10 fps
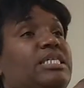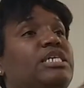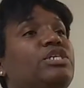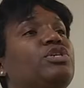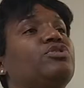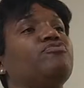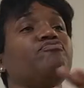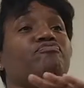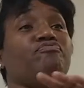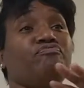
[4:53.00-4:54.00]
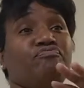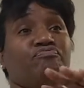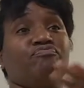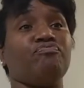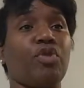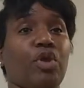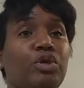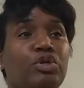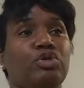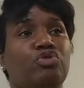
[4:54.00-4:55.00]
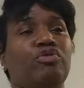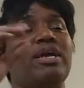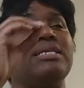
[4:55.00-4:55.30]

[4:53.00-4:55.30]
So using food service chemicals, you